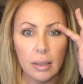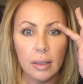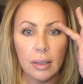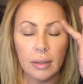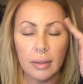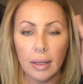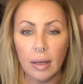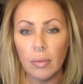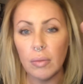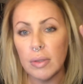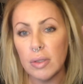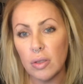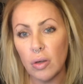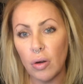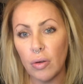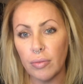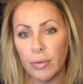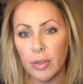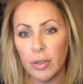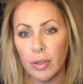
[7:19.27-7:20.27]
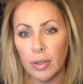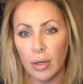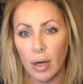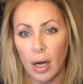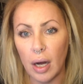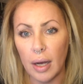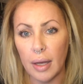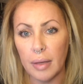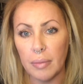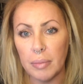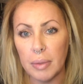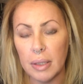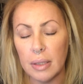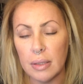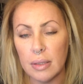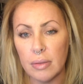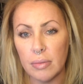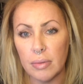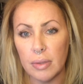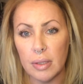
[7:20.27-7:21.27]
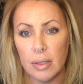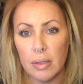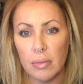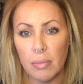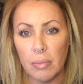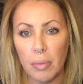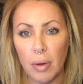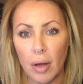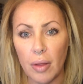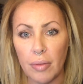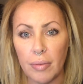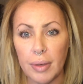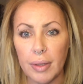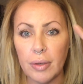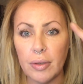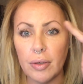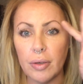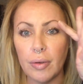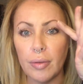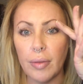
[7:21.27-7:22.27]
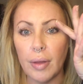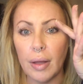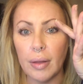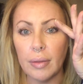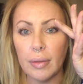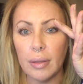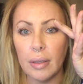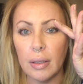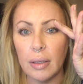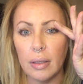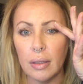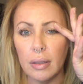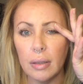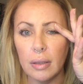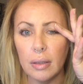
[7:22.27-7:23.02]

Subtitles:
that was over her eye, because it was bothering her that the